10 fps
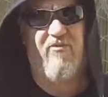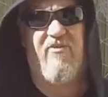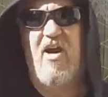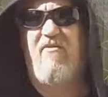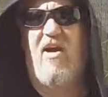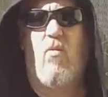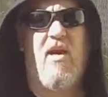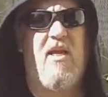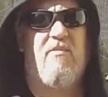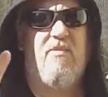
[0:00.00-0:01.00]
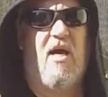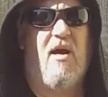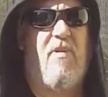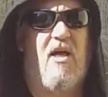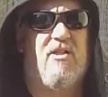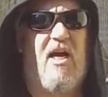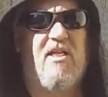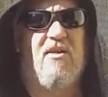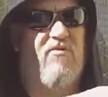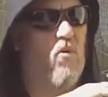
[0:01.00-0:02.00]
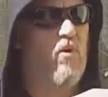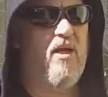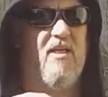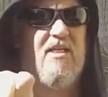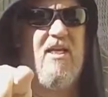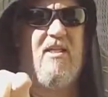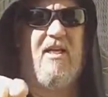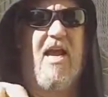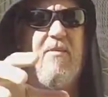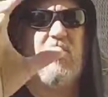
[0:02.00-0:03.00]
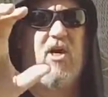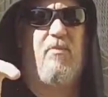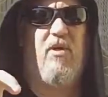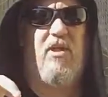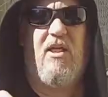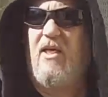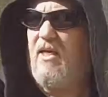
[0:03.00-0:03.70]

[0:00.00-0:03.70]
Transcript: very, very windy. I apologize if the wind is hitting the camera. I tried to put the,